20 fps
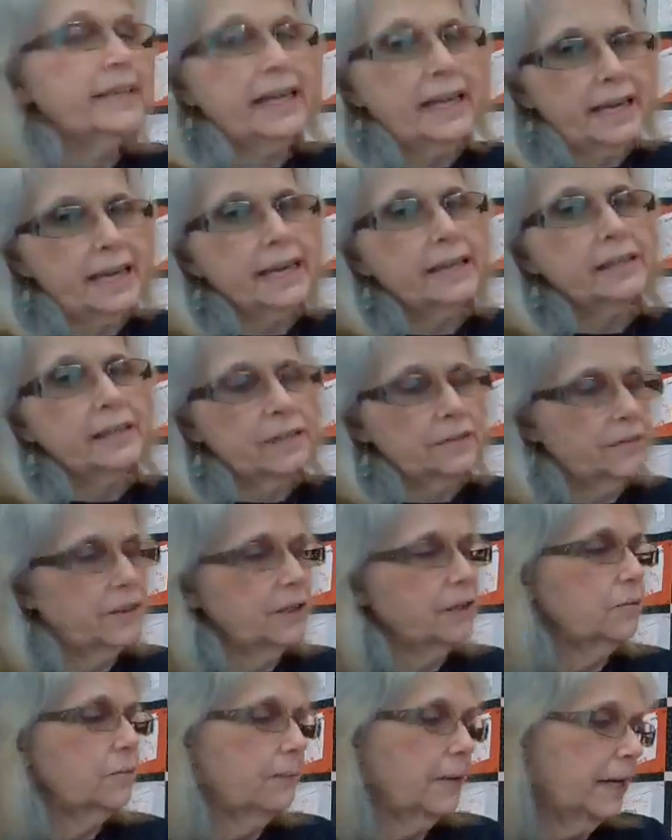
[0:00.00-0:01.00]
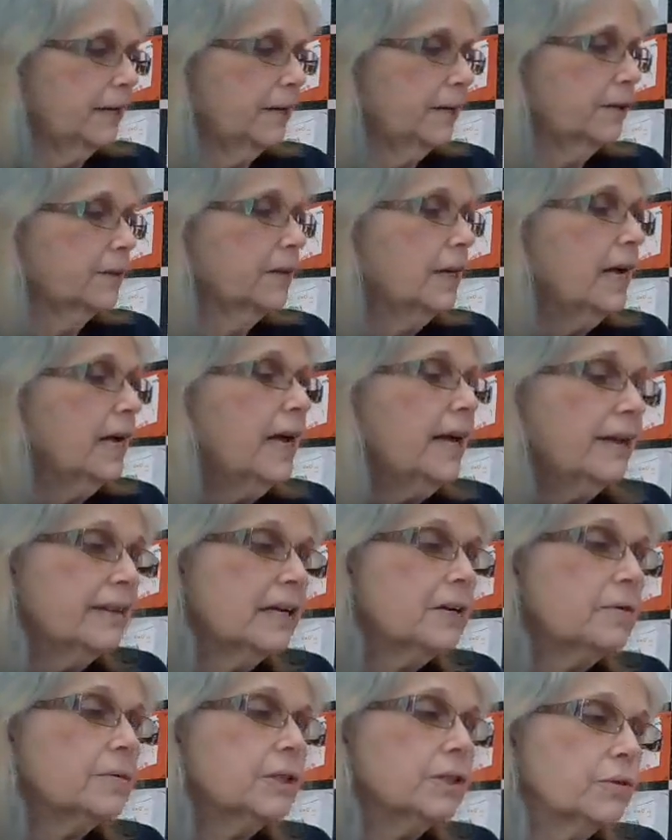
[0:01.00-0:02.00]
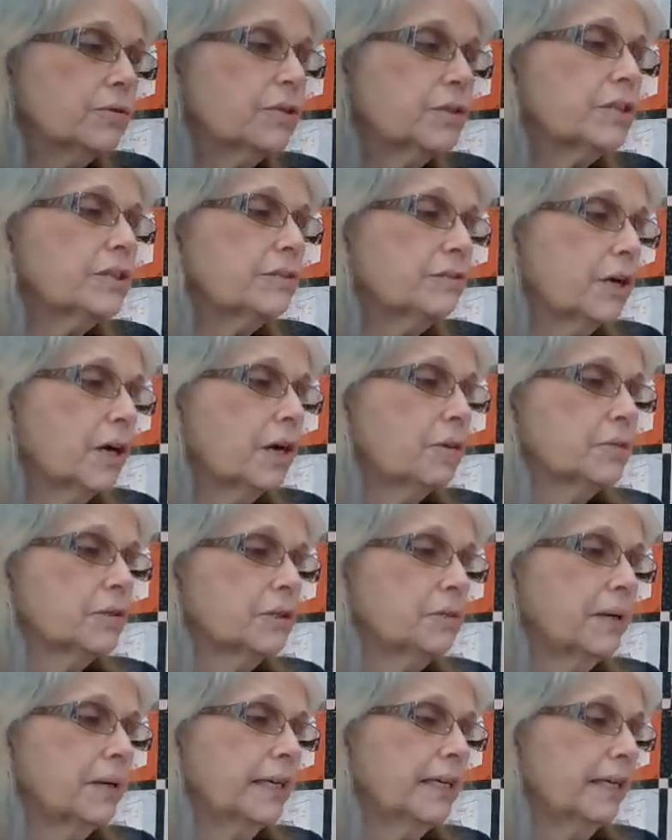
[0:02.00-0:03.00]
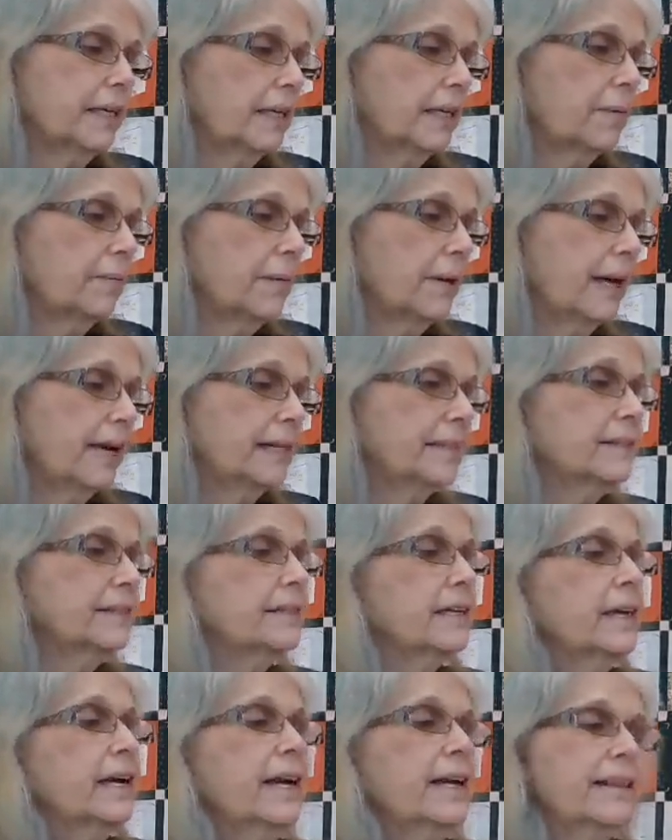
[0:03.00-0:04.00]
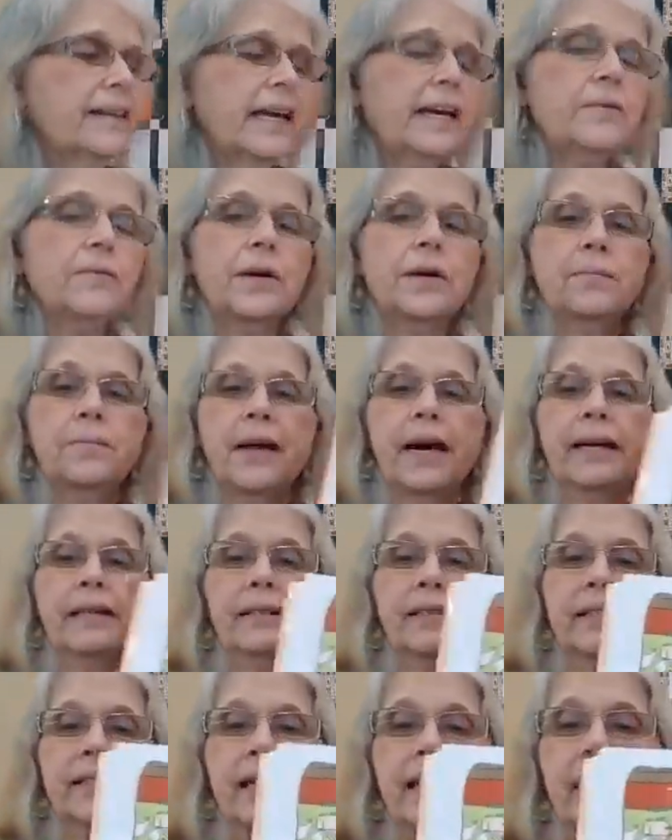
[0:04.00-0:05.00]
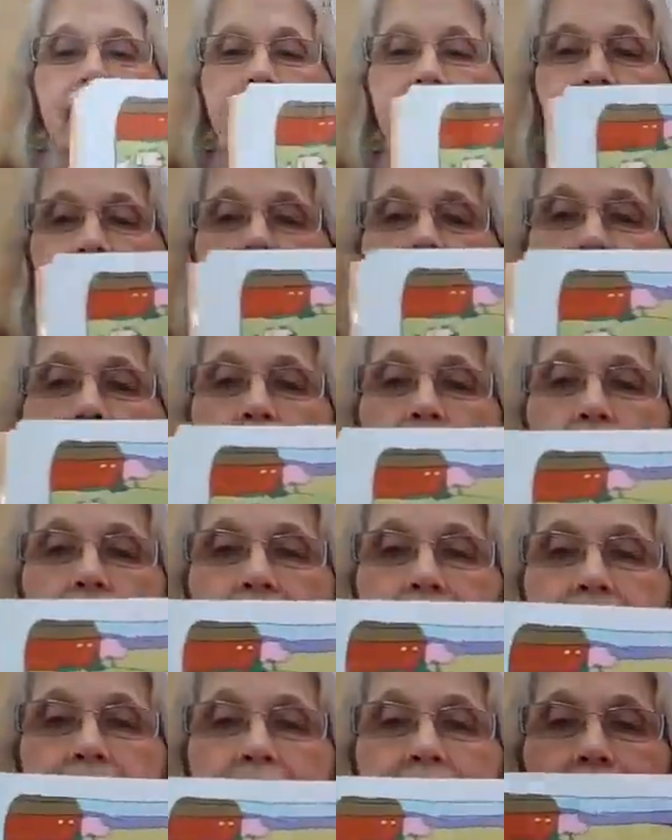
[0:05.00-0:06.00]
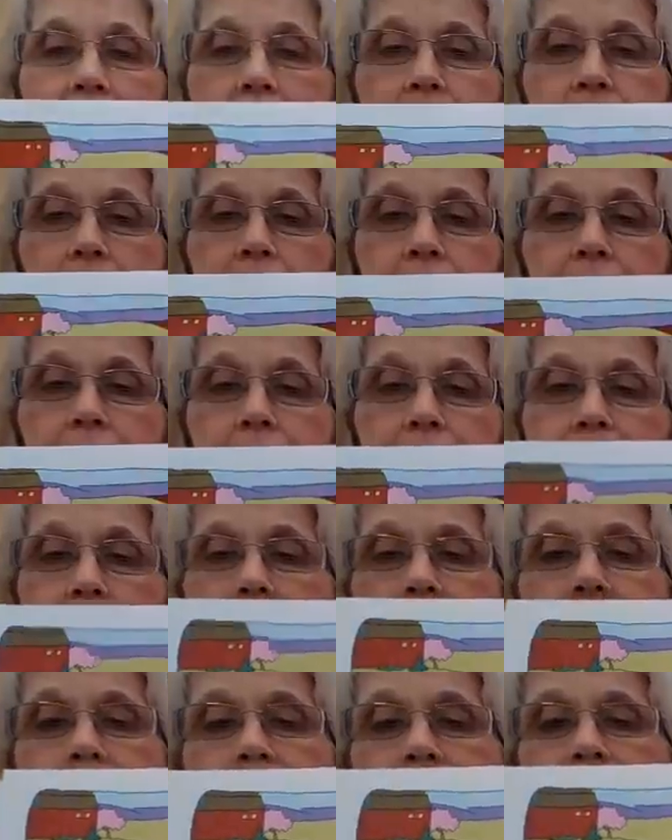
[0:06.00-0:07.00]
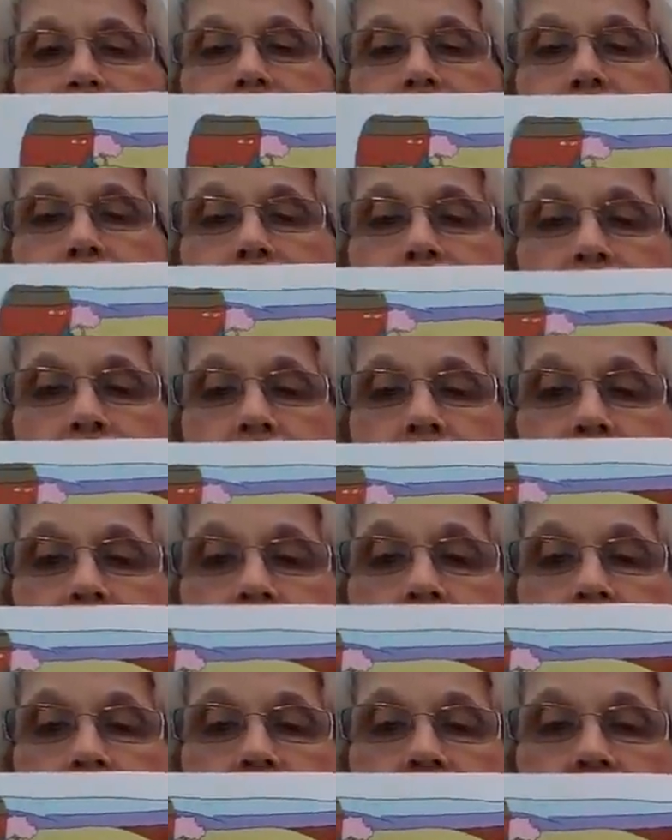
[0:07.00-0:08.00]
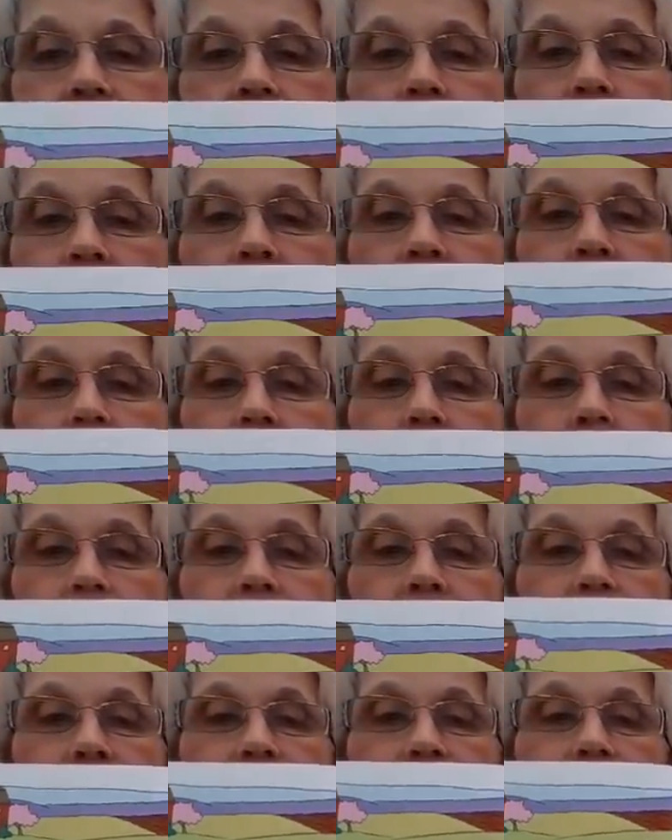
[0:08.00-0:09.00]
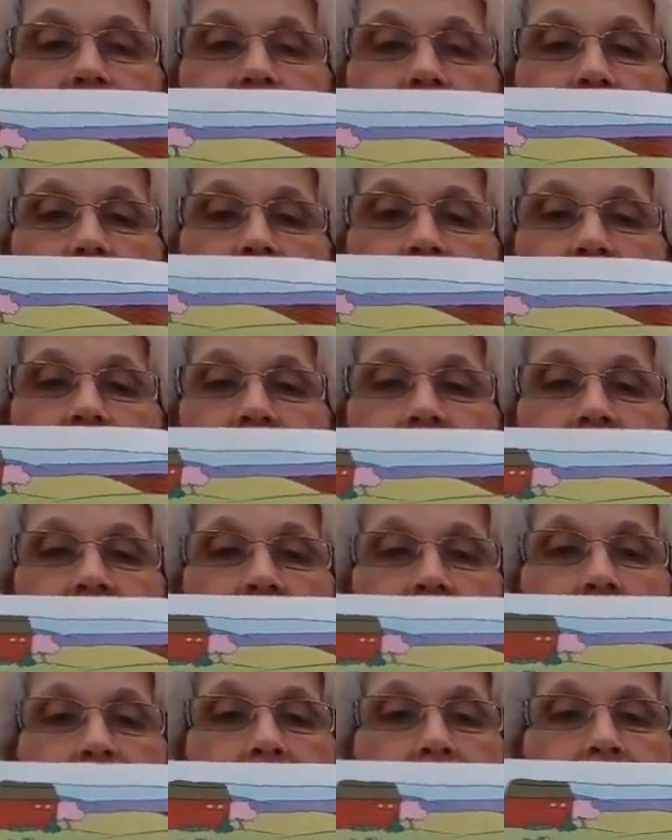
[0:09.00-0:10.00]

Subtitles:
The hens felt better. They were used to farmers picking up eggs. They went back to the hen house for a nap. See all the children running around and finding those Easter